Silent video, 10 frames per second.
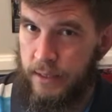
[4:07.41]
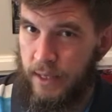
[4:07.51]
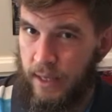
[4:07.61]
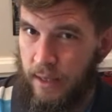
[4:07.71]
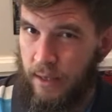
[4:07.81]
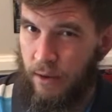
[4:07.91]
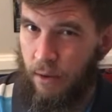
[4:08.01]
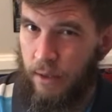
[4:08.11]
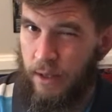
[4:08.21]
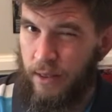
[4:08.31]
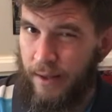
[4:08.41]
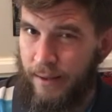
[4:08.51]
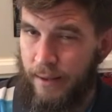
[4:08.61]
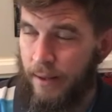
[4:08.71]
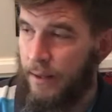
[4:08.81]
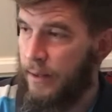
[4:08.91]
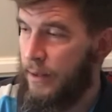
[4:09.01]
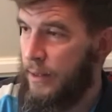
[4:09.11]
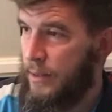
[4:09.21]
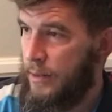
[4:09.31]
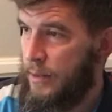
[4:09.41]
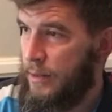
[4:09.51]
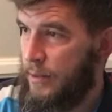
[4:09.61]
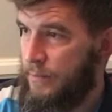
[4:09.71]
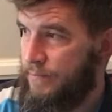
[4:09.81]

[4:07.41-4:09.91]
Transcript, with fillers: like the cola thing, the